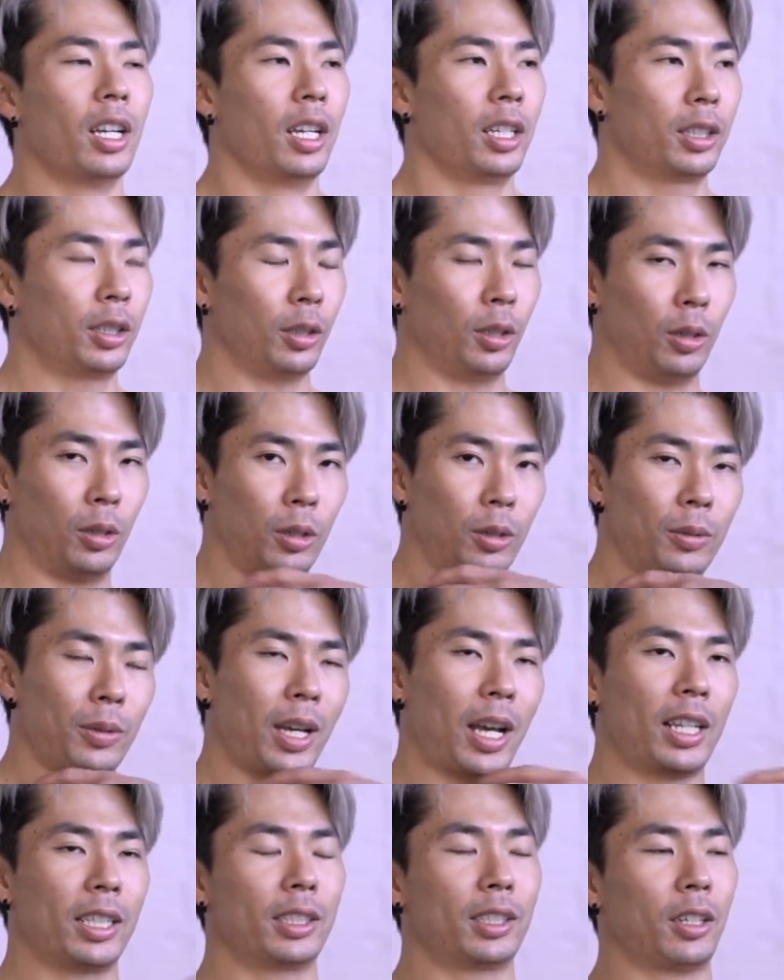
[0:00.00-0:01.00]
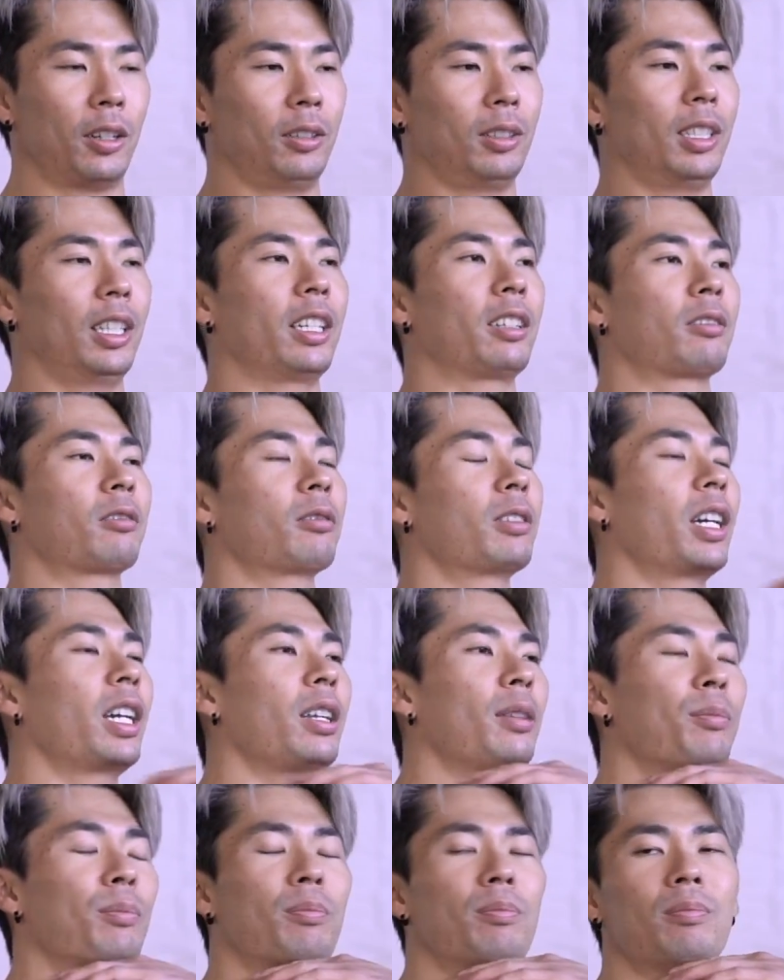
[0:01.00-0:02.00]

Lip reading: So I start like right